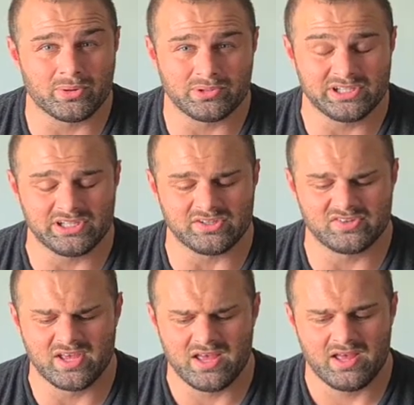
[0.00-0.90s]
leagues.
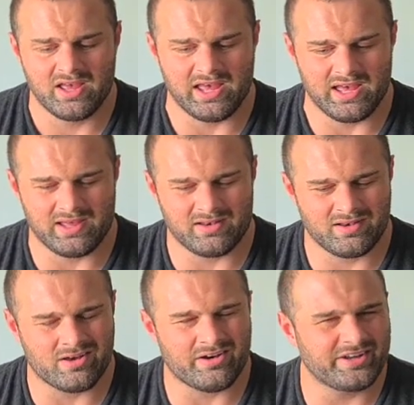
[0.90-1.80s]
And
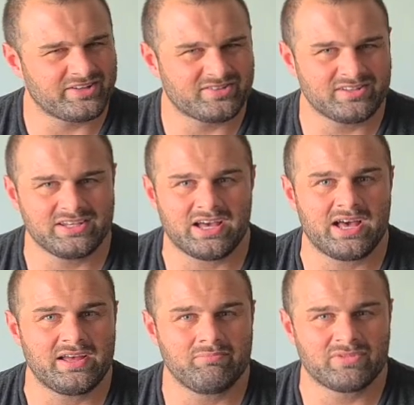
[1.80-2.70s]
honestly,
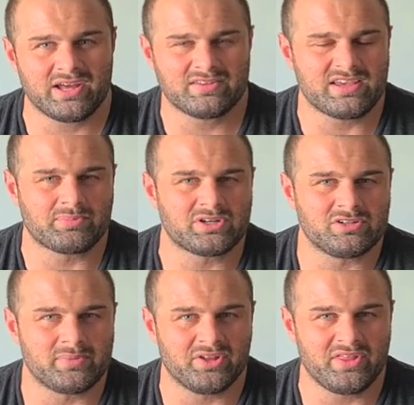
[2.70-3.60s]
I'm kind of skeptical
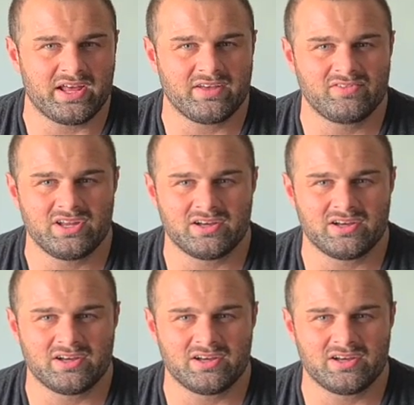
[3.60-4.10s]
about that. I've